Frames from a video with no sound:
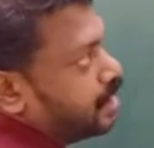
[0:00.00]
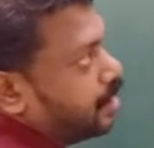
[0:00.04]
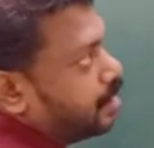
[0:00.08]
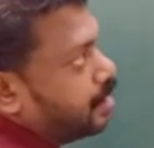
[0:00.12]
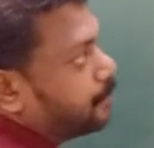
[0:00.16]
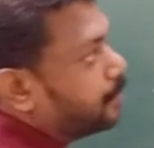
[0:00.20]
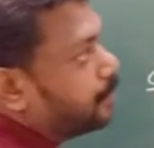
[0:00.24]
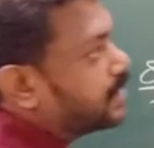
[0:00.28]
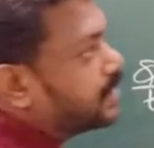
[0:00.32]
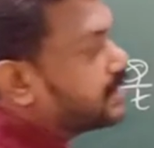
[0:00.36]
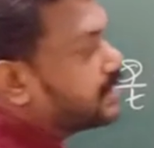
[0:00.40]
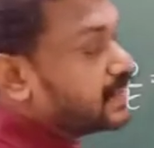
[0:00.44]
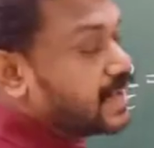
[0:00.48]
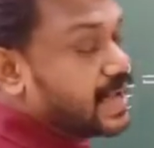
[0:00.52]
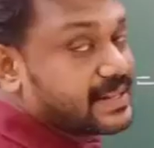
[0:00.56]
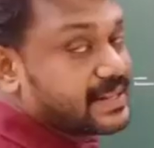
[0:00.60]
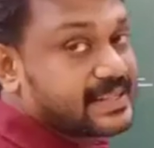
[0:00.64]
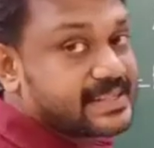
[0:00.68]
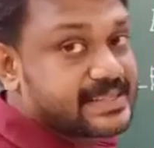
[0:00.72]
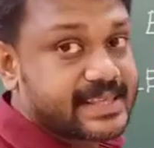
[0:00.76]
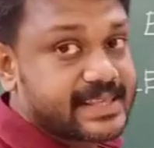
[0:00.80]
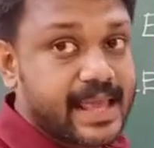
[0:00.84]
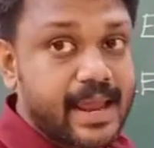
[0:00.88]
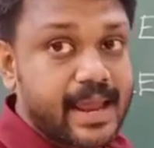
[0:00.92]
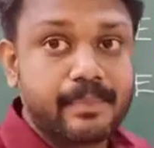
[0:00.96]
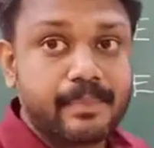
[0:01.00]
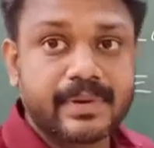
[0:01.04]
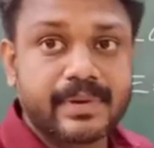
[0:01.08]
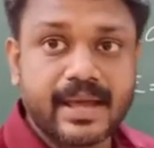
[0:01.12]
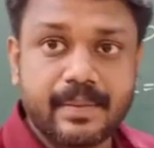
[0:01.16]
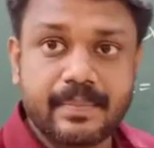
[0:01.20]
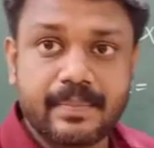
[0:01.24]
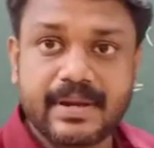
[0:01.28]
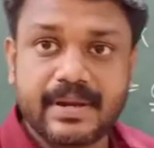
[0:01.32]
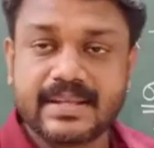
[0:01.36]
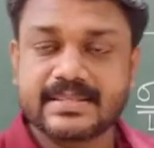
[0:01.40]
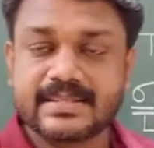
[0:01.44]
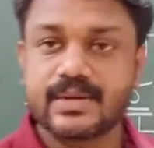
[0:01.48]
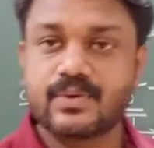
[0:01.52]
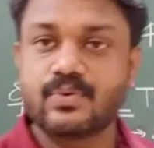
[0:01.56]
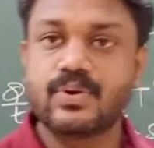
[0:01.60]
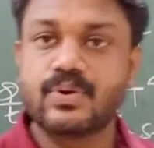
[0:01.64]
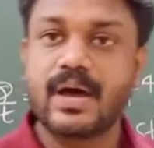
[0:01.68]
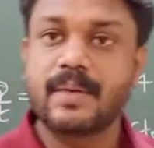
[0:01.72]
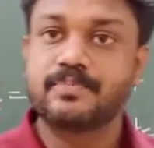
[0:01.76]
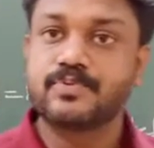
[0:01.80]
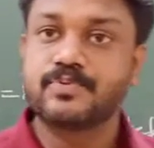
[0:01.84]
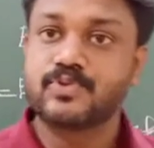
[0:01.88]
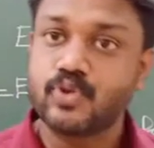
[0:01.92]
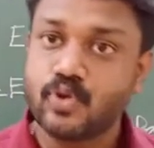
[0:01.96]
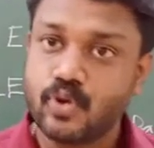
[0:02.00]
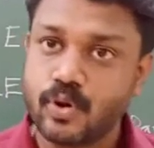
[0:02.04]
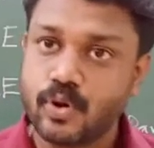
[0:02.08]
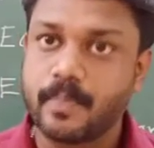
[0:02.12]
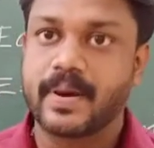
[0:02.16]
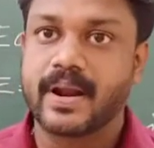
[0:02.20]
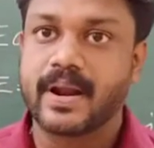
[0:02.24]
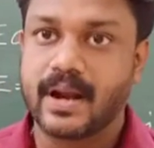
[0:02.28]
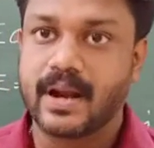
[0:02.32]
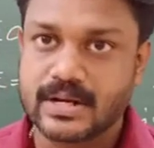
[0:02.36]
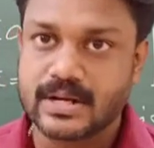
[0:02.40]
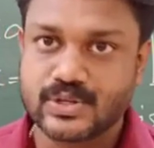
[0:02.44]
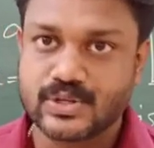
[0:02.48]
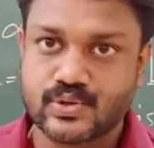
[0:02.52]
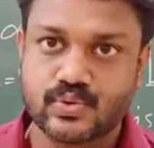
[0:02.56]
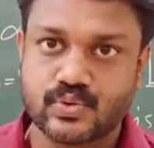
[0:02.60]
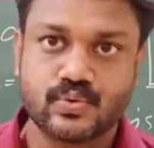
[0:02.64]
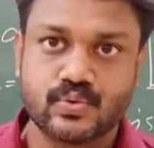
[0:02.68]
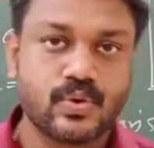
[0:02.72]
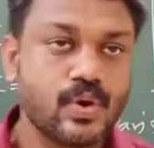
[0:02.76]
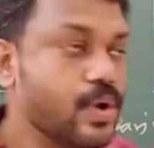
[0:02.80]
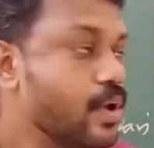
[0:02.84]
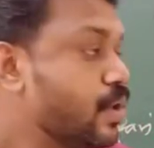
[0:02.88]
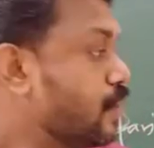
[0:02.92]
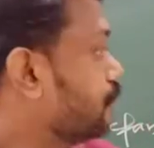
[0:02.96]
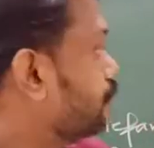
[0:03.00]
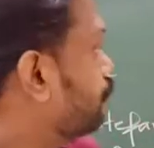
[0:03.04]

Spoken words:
But at the same time, it is a good absorber also.